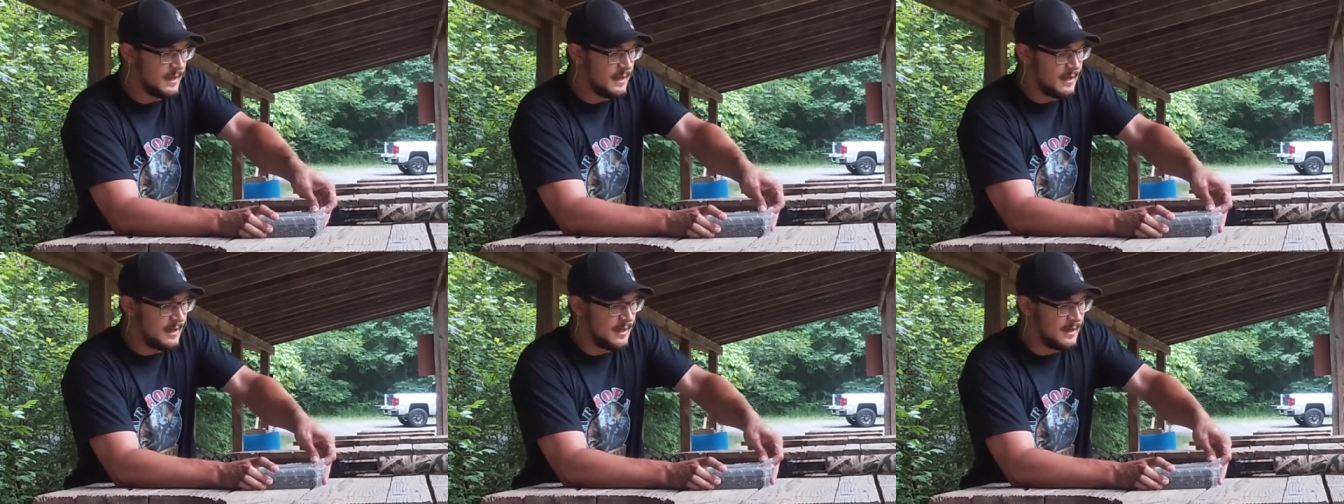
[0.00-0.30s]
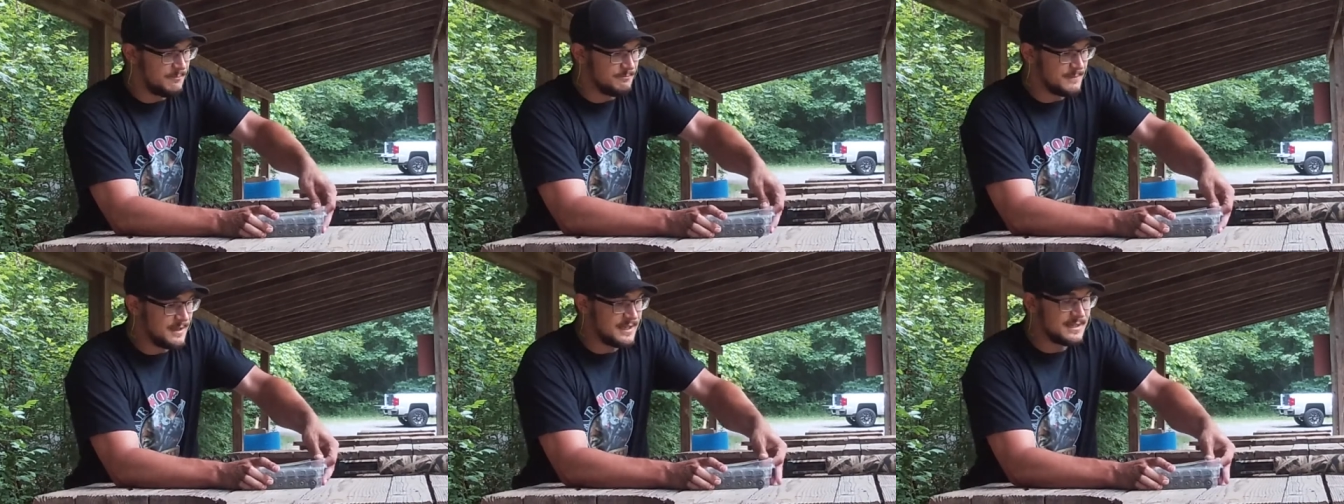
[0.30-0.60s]

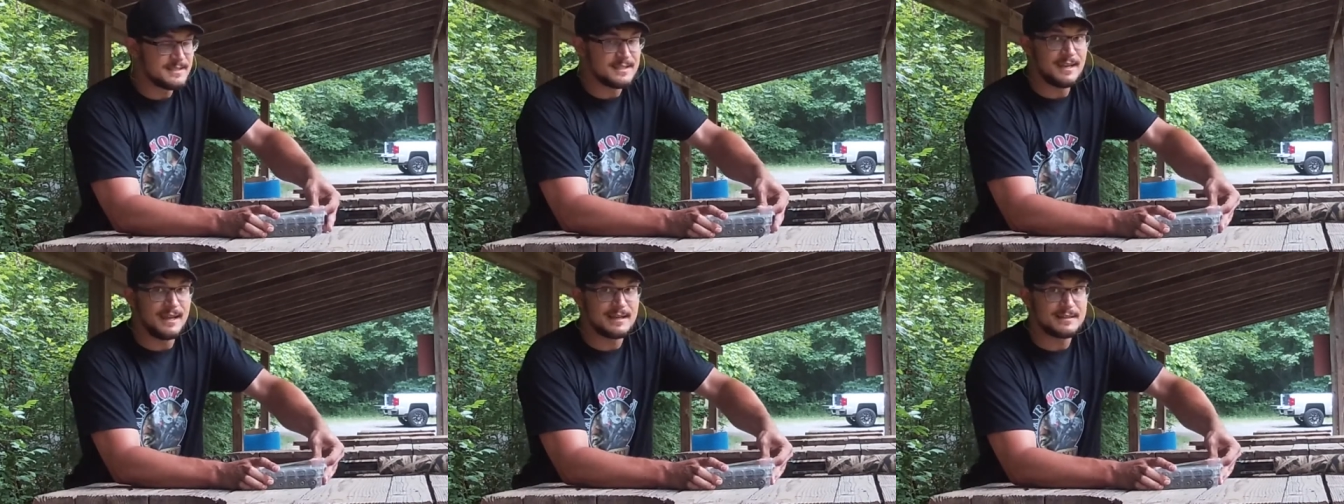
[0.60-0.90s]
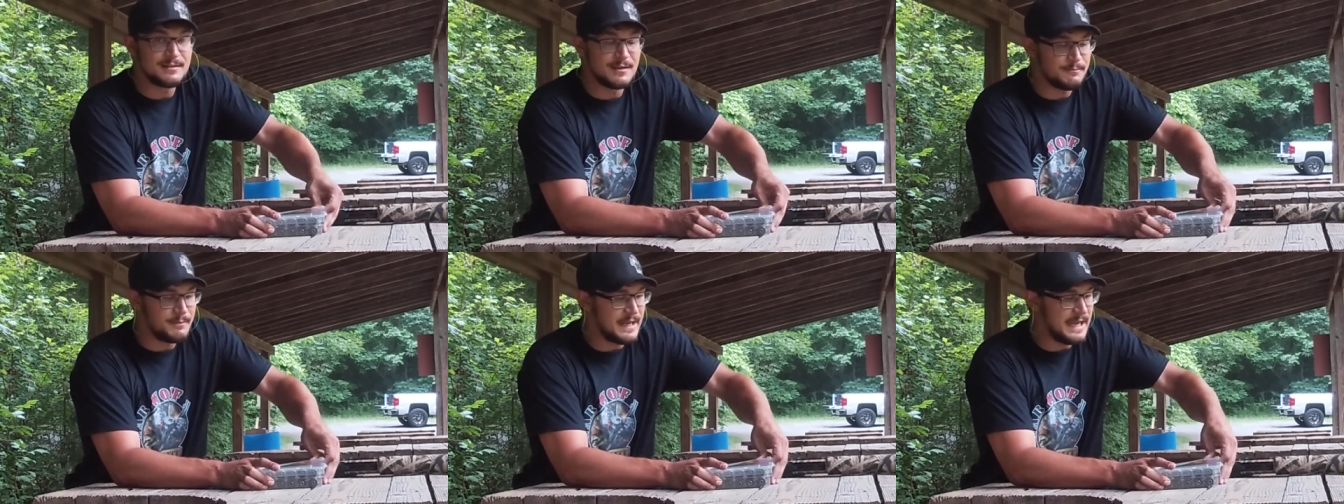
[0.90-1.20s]
Um, it is an
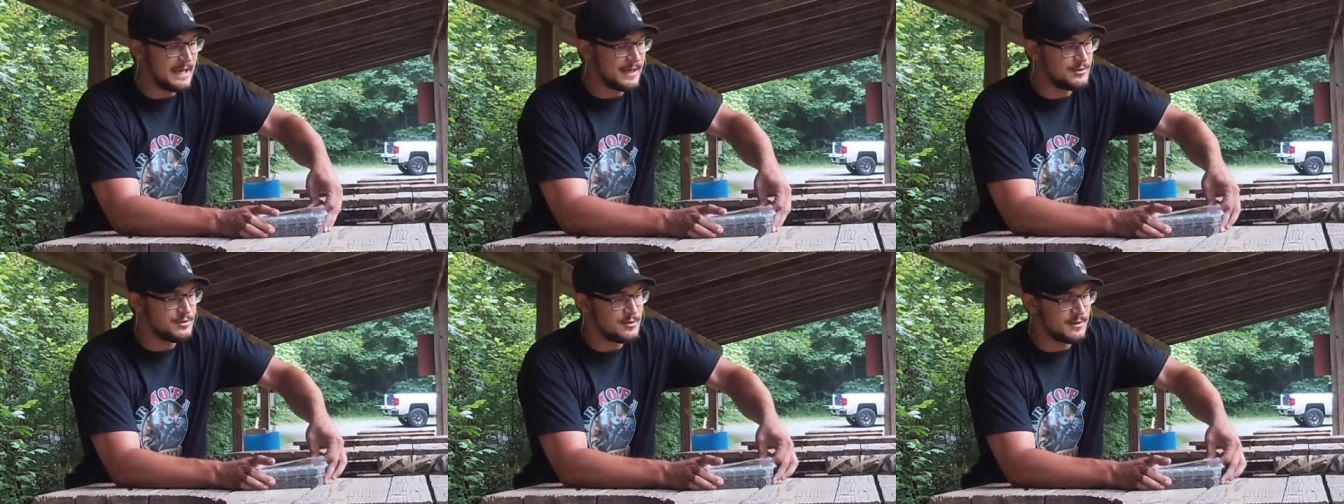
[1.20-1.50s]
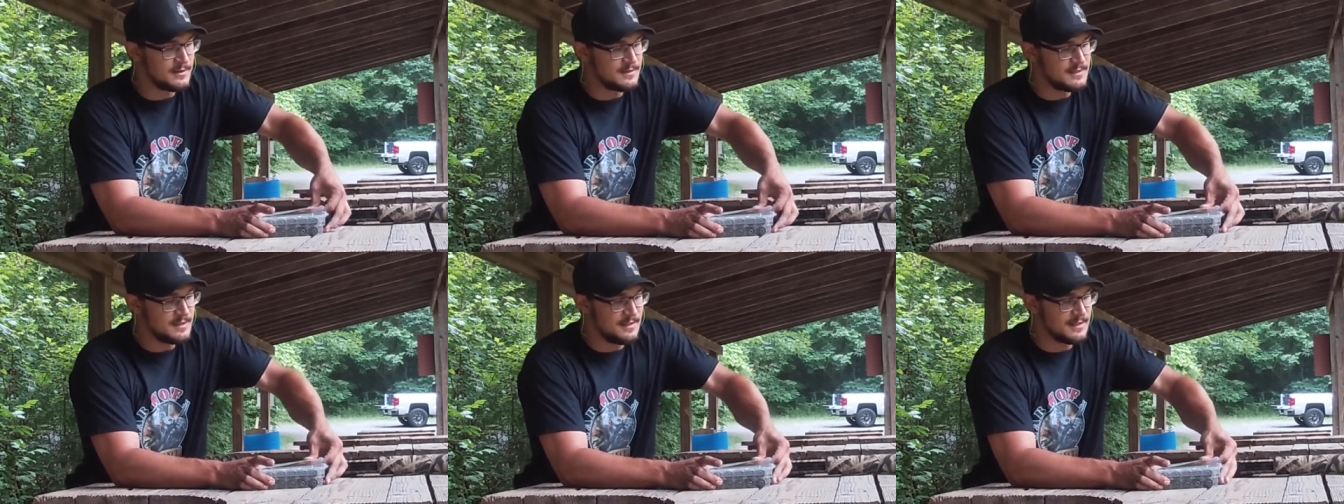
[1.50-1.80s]
excellent package. You
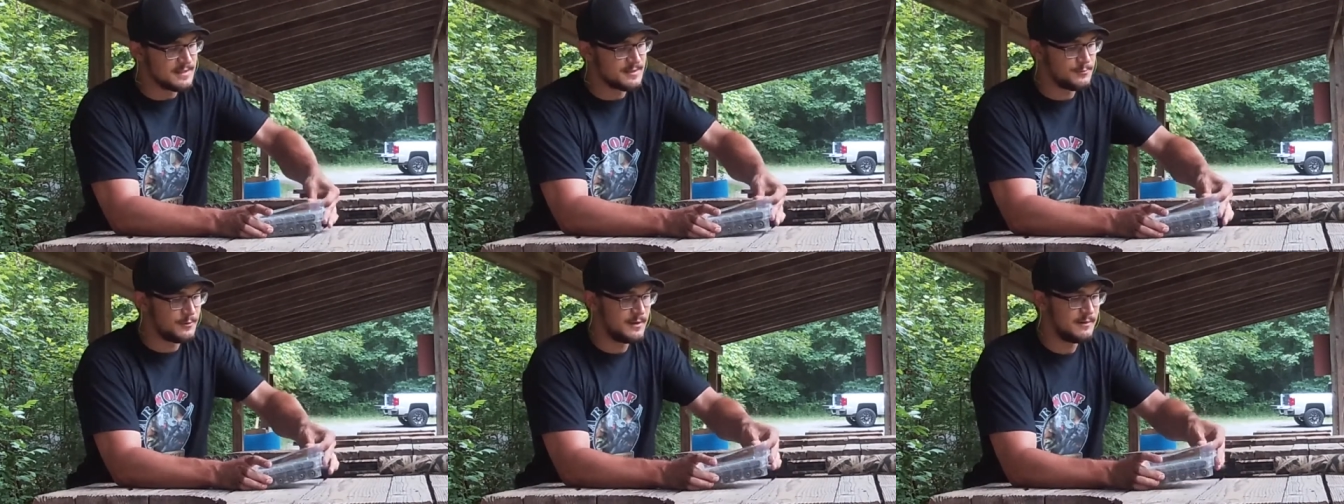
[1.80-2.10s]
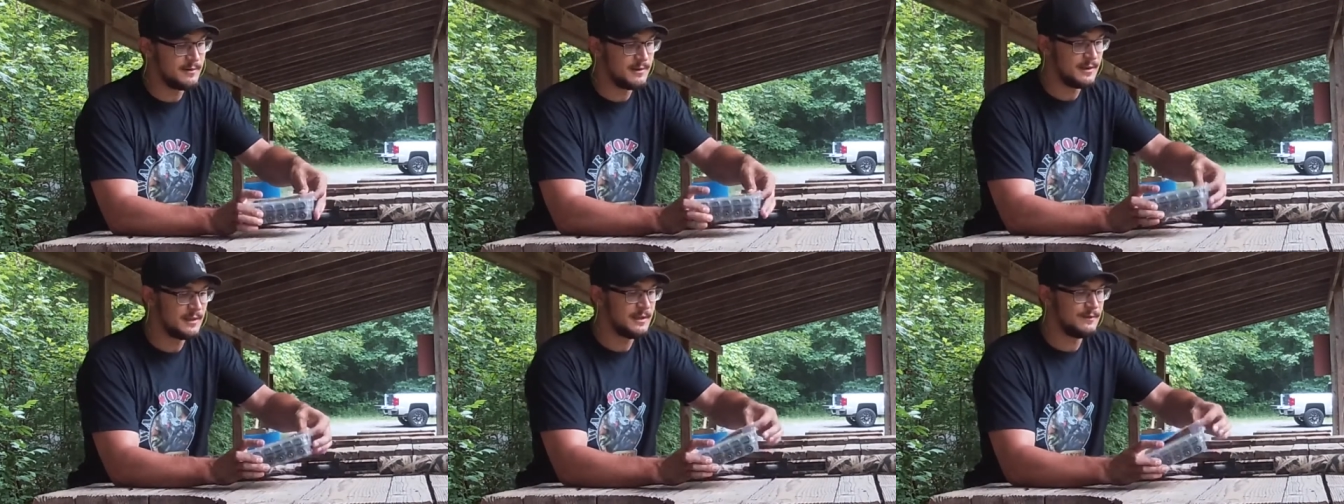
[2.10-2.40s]
can see this
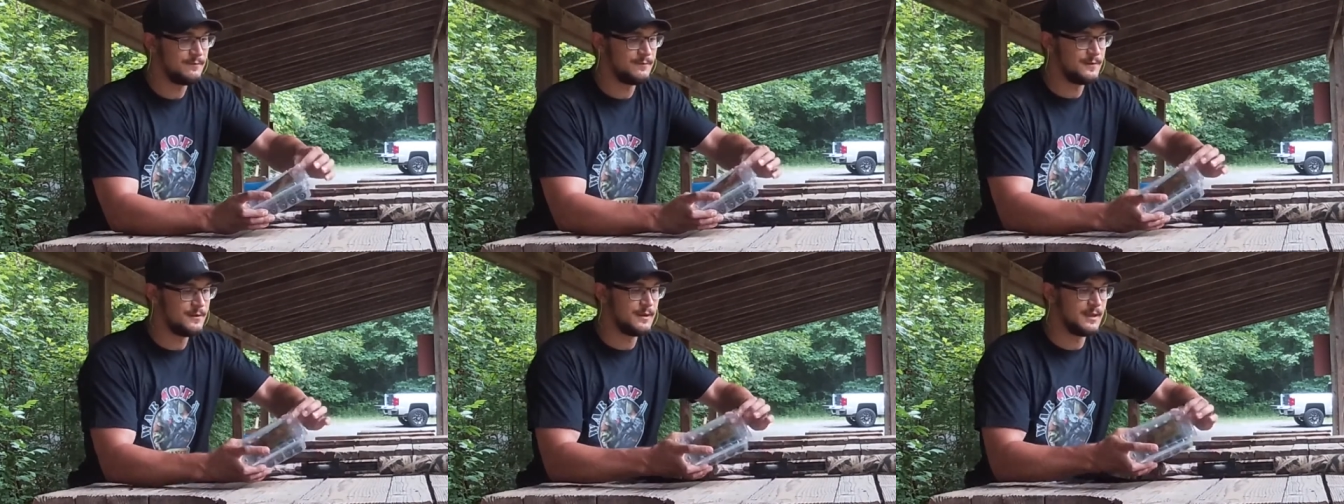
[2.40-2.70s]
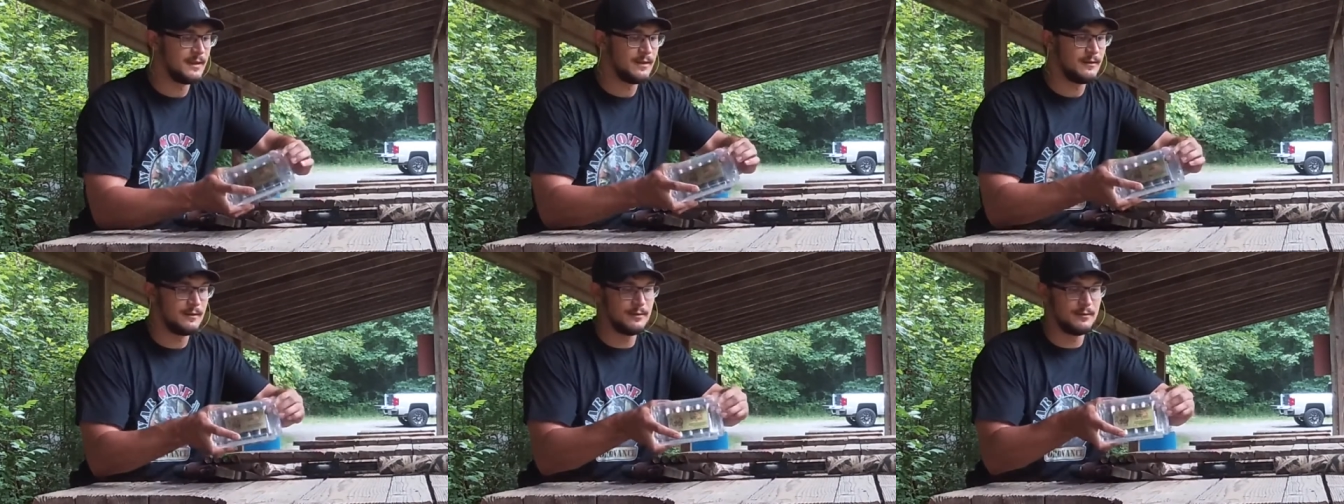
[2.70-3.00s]
one, if you
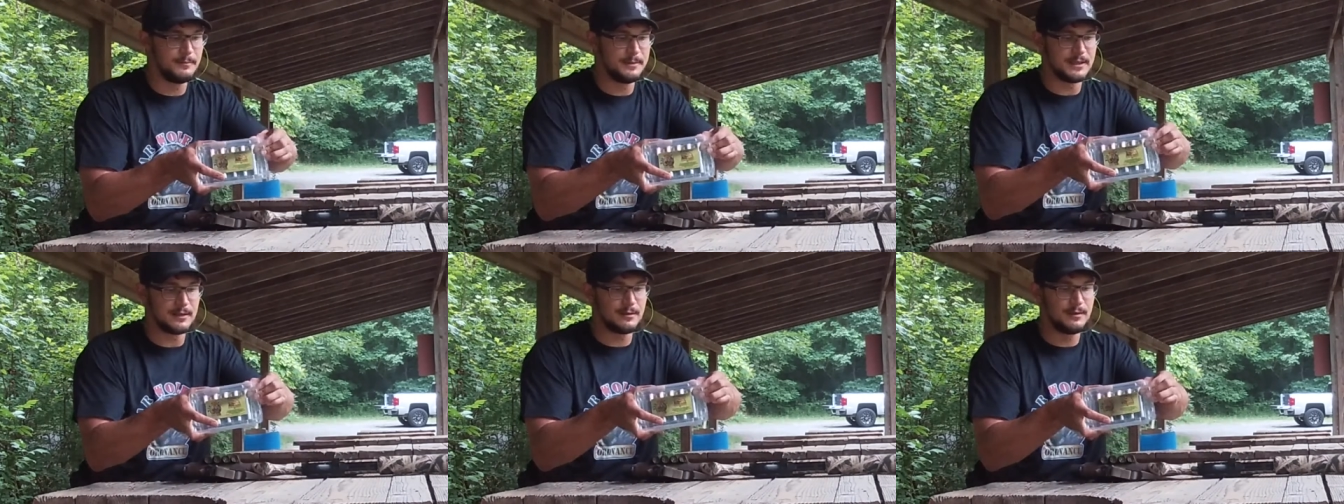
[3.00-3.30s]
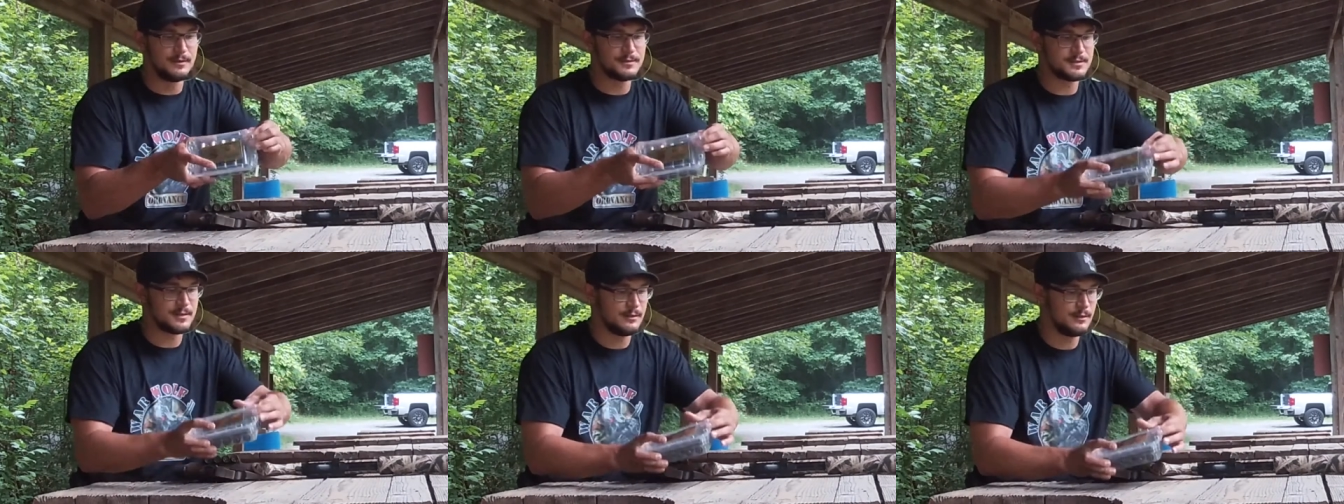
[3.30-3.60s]
get a little bit
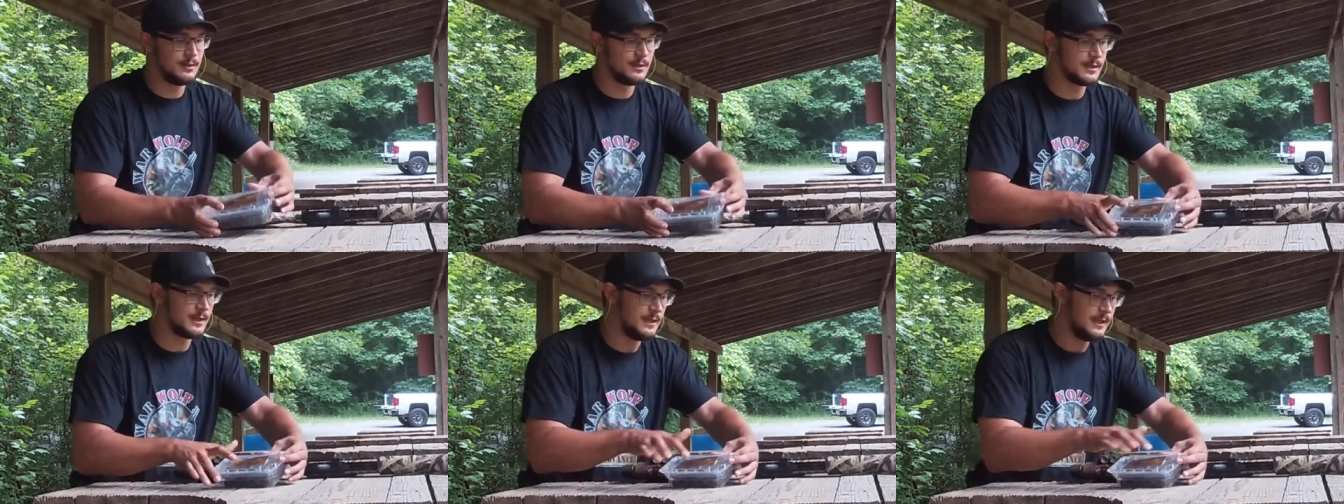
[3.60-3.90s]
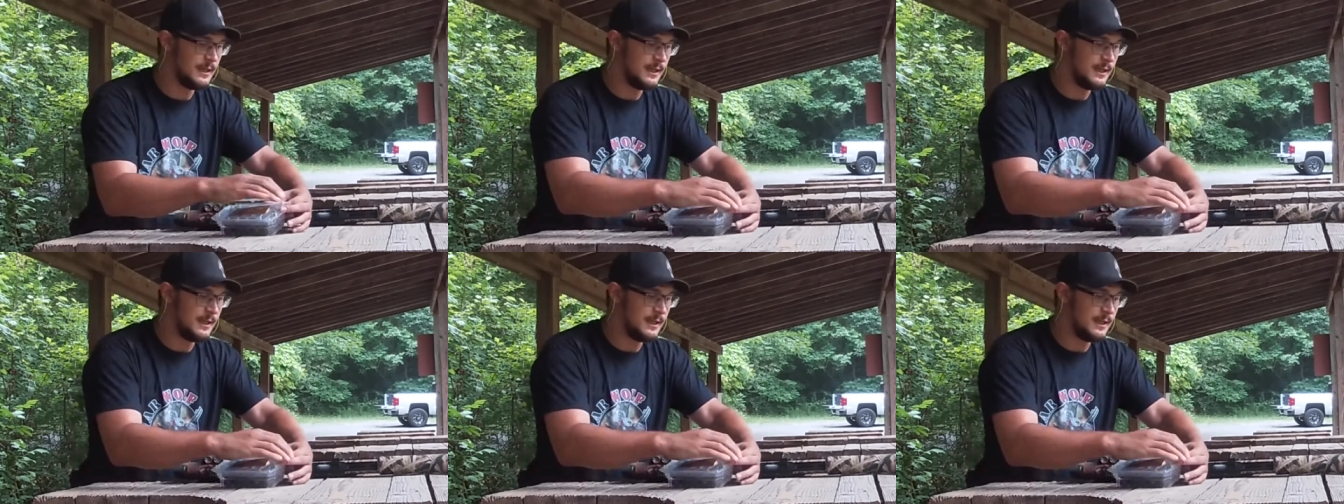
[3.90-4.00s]
closer look,